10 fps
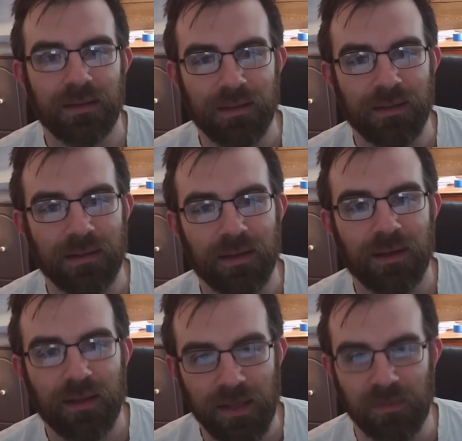the
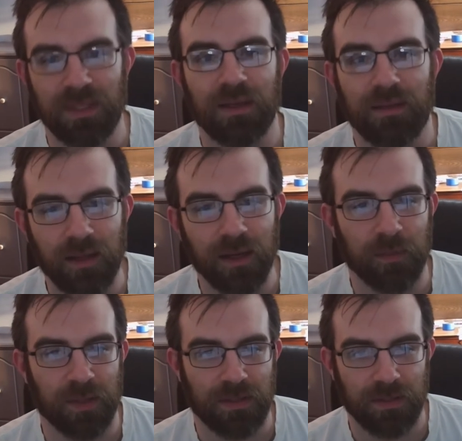ABA
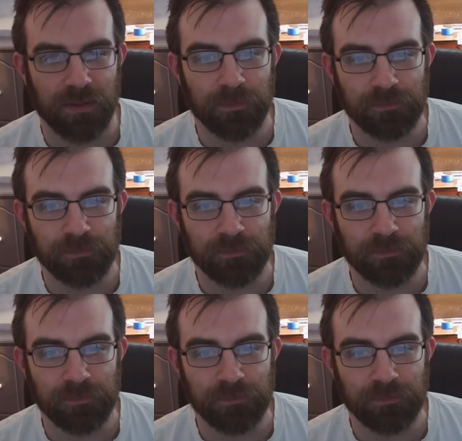therapist.